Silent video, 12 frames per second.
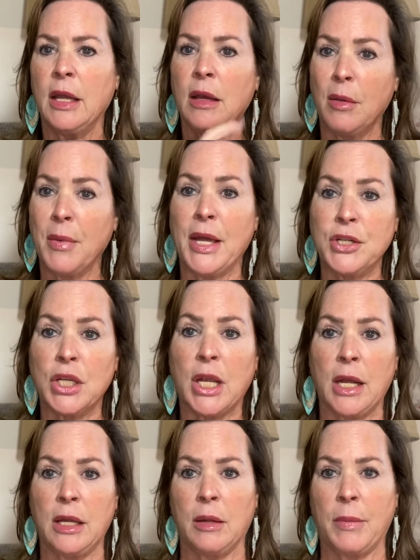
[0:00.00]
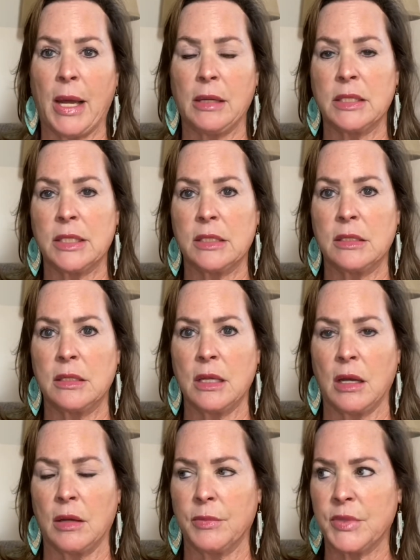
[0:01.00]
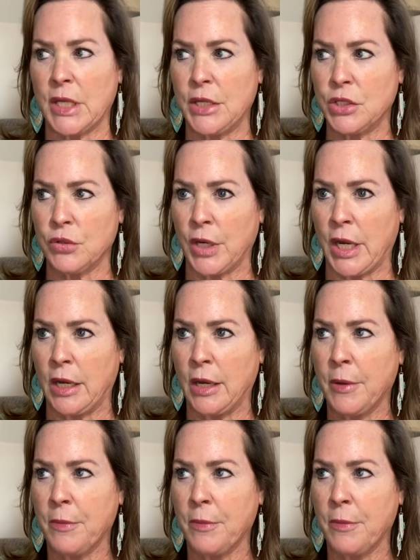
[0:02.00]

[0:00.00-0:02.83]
I'm educating about sunscreen.